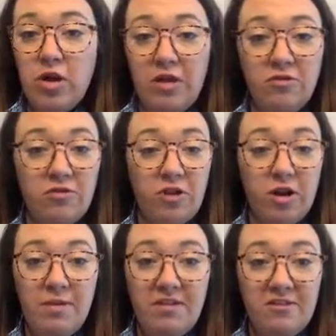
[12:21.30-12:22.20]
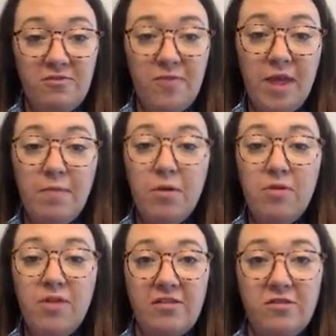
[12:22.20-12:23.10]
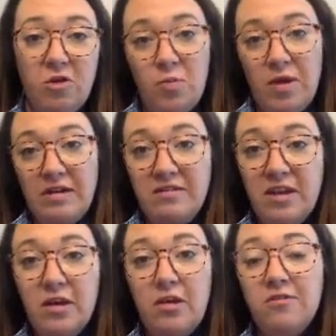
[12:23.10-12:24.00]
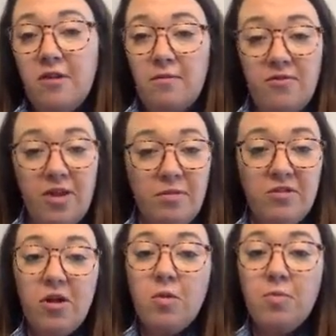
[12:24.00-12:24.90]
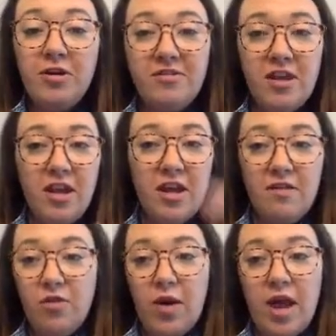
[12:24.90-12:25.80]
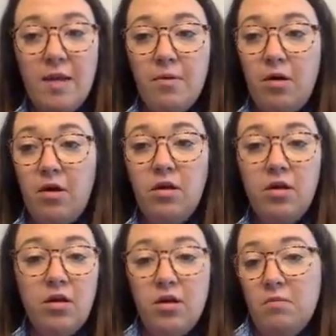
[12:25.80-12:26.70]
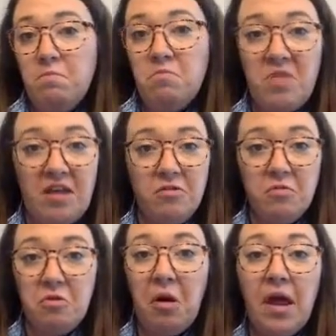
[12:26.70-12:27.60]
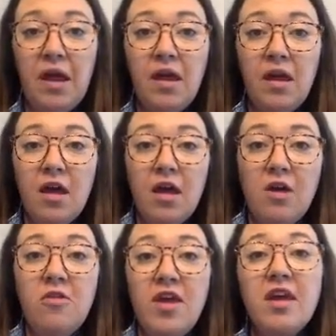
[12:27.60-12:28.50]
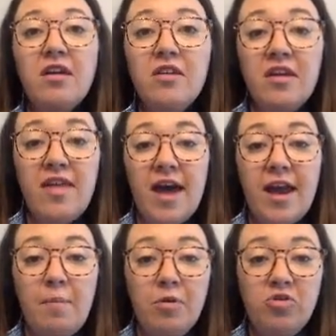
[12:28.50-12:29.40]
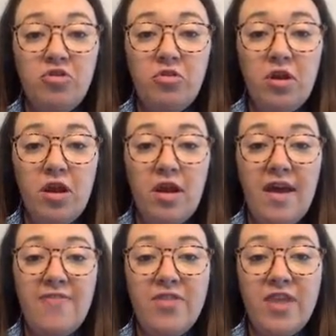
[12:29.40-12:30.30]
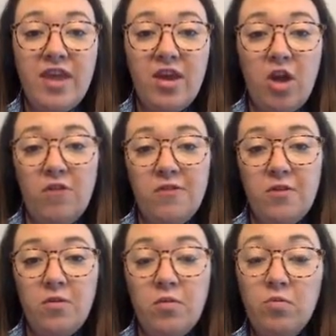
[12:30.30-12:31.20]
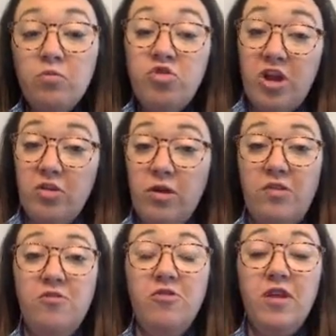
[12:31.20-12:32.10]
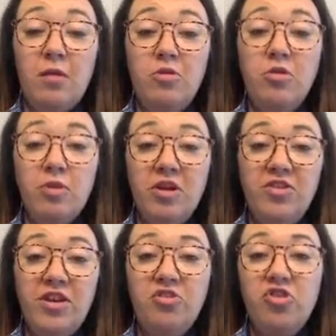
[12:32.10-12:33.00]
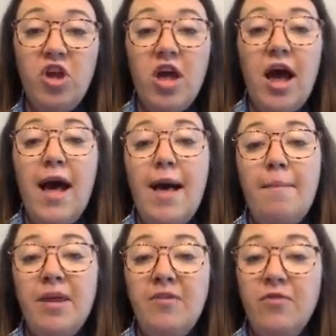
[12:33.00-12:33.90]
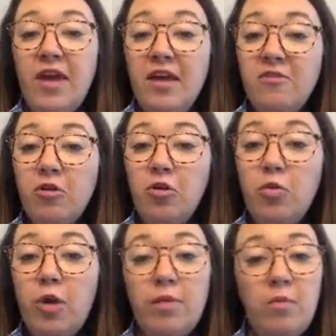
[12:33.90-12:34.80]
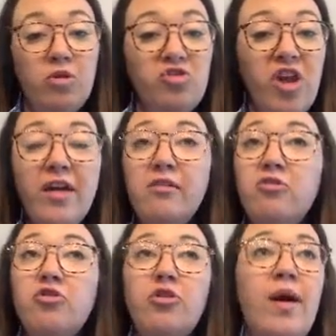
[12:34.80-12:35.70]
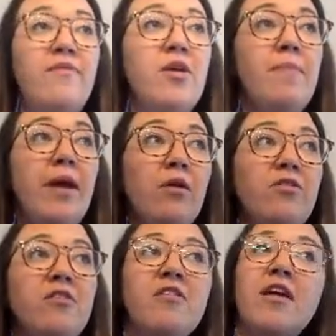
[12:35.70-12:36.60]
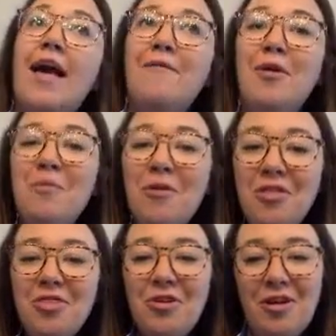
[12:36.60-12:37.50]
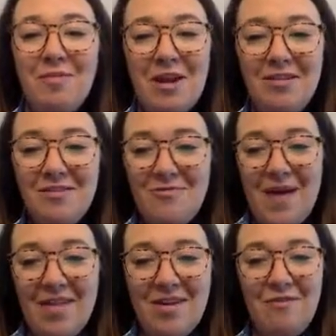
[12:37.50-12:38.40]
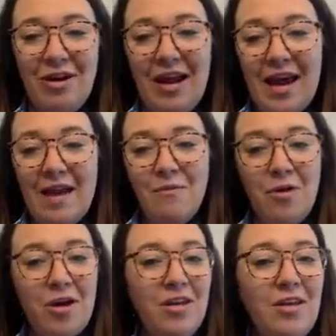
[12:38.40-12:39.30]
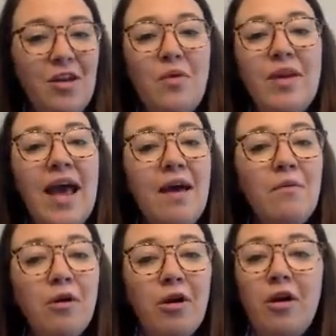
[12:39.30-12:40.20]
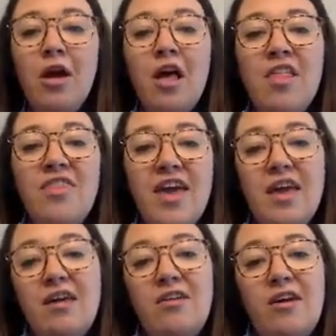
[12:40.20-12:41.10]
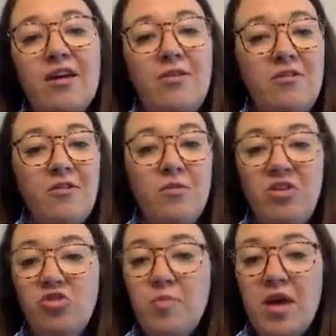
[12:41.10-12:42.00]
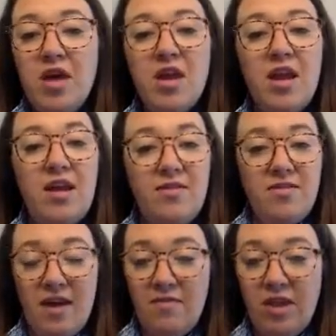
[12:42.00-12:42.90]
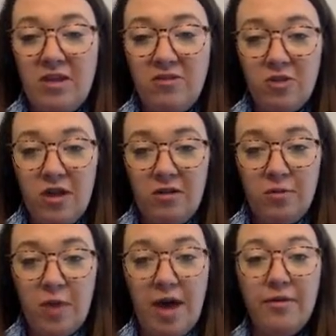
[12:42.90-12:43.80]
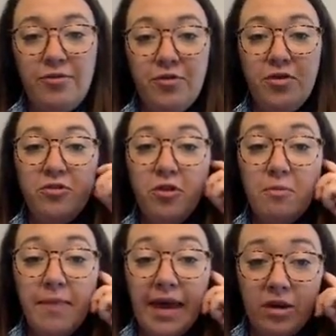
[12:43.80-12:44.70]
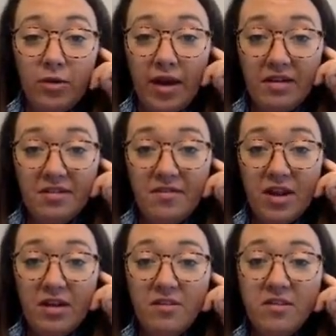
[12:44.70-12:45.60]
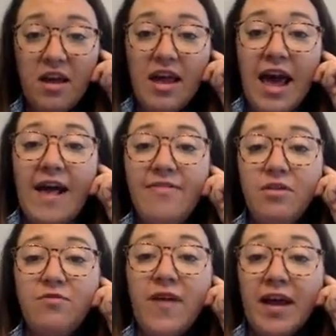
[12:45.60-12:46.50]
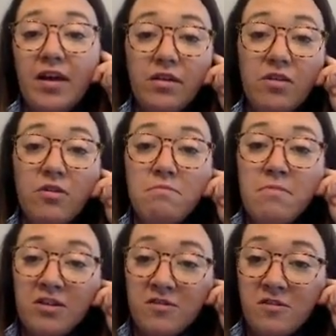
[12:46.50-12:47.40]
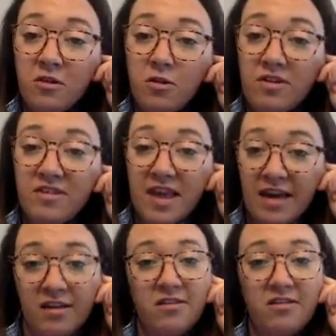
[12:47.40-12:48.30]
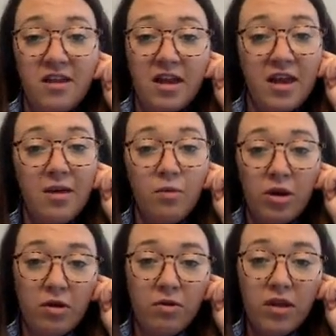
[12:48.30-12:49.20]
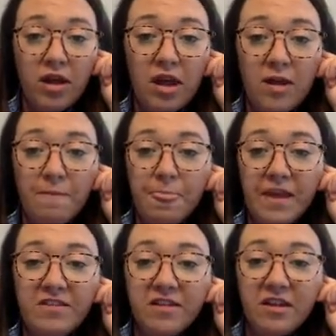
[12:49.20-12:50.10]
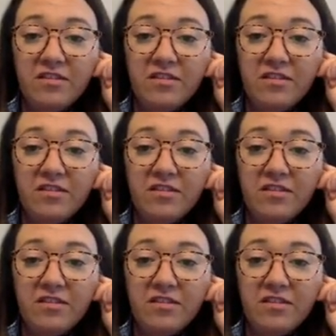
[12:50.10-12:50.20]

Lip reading: answers on a piece of paper. That's no big deal. Some families are printing it if they're able. That's great. So they can click opportunity, and then they can also check their answers again with the Reteach. But if kids who want more challenge, or you have that parent that's like, I want more than 30 minutes of math every day, I want, an hour, they can click this enrichment, and then they have the answer key as well. So those are their may-do activities. And then finally, their must-do is the exit ticket. When you click it, it's going to